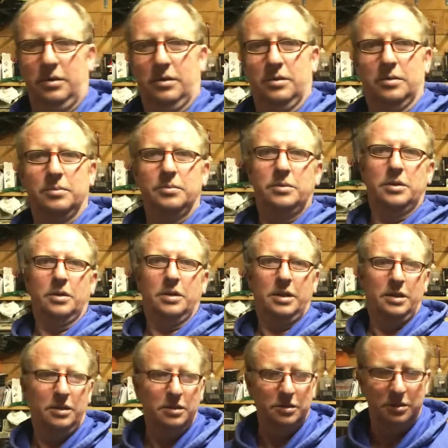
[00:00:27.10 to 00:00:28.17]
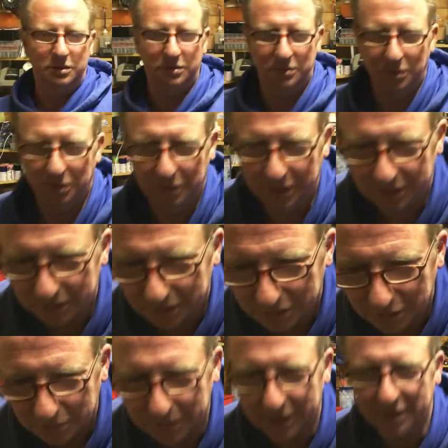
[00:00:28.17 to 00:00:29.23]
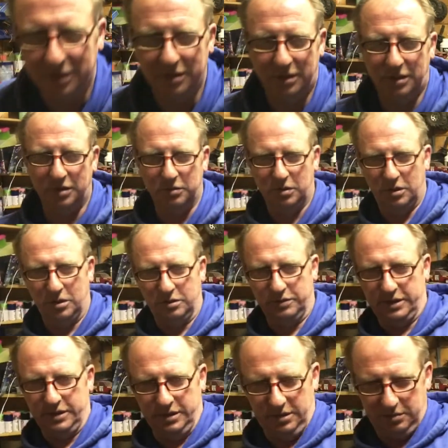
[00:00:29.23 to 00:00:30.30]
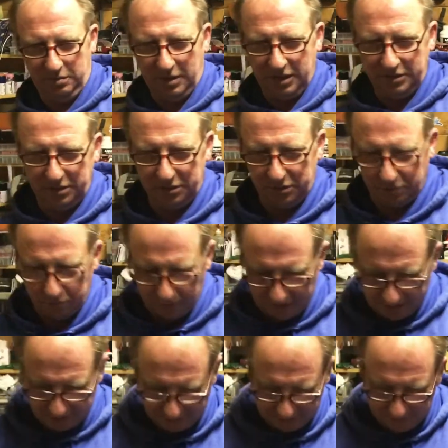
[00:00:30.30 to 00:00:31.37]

Oh, sorry, how long the doggies are coming in. Hello, Harvey. Why are you so wet?